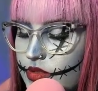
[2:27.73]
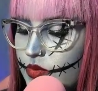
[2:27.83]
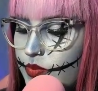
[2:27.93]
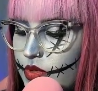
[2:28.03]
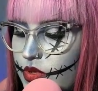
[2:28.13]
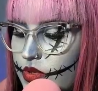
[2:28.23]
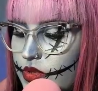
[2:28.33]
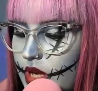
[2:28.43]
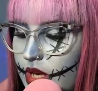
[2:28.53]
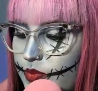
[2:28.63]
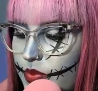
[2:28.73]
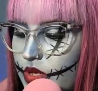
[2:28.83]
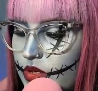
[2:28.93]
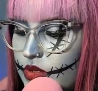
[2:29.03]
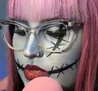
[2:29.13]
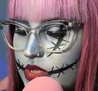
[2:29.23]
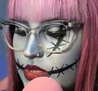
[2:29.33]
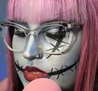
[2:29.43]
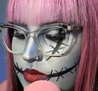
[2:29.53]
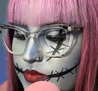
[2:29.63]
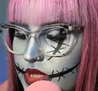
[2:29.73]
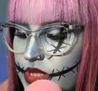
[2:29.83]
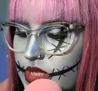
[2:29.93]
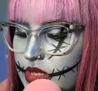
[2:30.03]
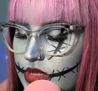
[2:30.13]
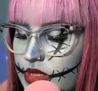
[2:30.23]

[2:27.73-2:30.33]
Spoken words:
super neckbeard, into mystic